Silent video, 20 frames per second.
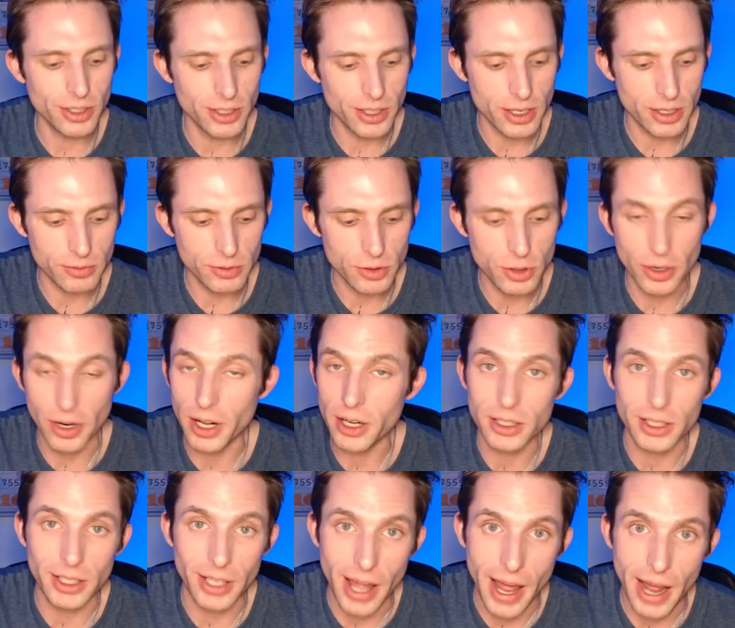you're not going
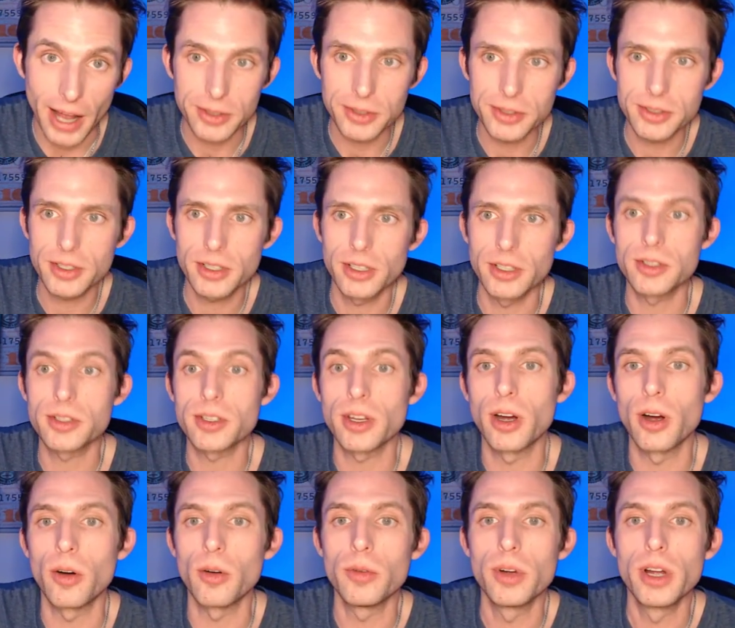to last. And
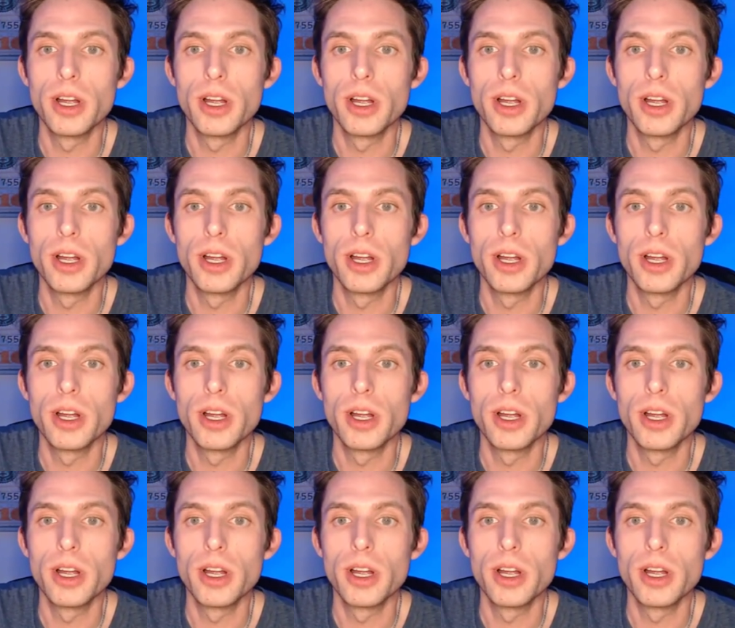so